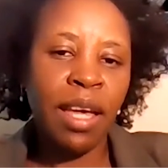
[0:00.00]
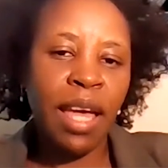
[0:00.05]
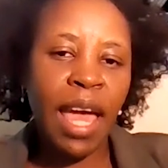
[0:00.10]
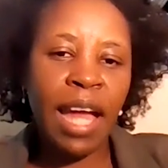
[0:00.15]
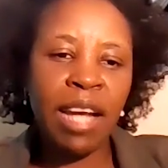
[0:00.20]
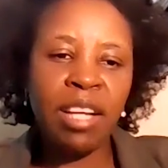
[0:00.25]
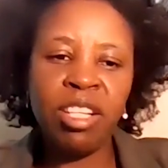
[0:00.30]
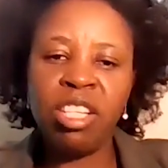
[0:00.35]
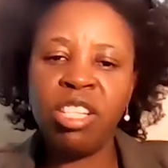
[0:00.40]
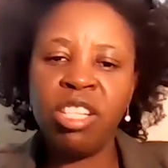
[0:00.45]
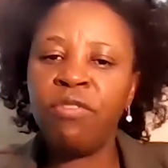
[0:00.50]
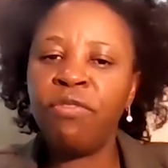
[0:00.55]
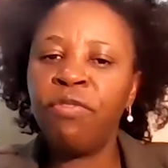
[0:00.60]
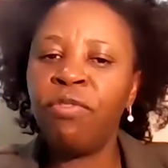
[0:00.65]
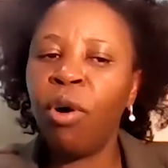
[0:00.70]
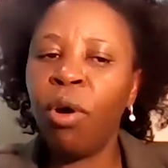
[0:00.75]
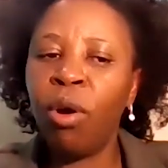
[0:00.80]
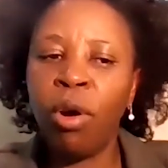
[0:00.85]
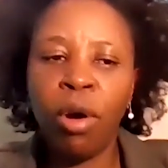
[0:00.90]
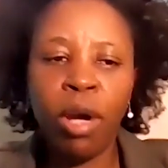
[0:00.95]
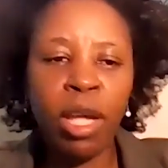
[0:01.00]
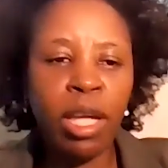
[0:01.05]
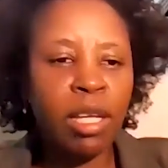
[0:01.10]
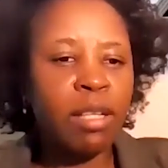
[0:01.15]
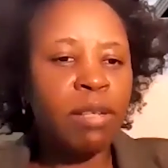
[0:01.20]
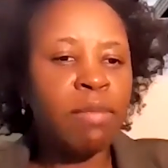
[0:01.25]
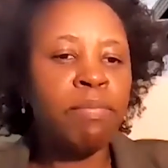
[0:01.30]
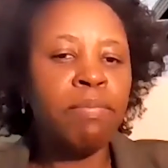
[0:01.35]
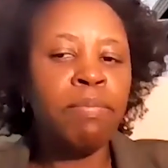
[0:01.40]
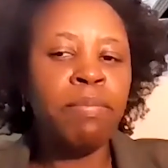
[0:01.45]
and just
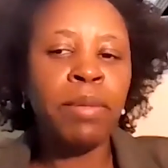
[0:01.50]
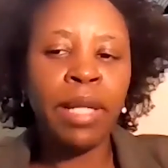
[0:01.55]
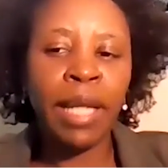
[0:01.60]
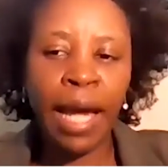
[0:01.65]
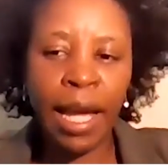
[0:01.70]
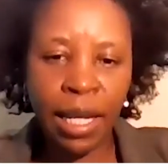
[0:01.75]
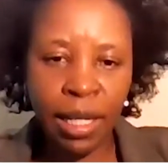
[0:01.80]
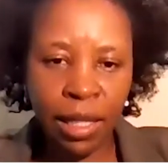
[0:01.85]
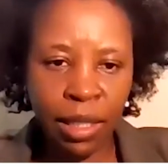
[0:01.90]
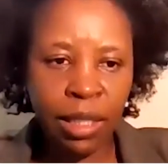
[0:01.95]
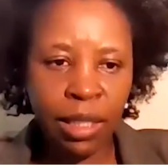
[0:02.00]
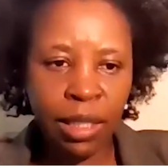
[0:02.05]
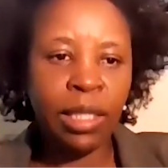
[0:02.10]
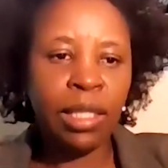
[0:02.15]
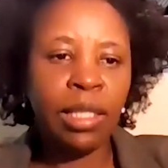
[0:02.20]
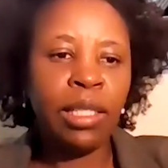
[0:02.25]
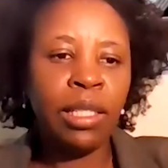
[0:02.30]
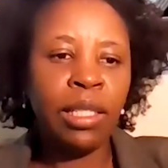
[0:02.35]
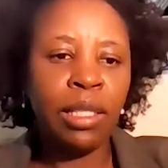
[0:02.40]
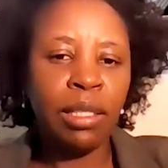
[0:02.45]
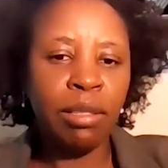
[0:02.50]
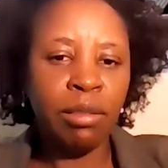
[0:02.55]
following blindly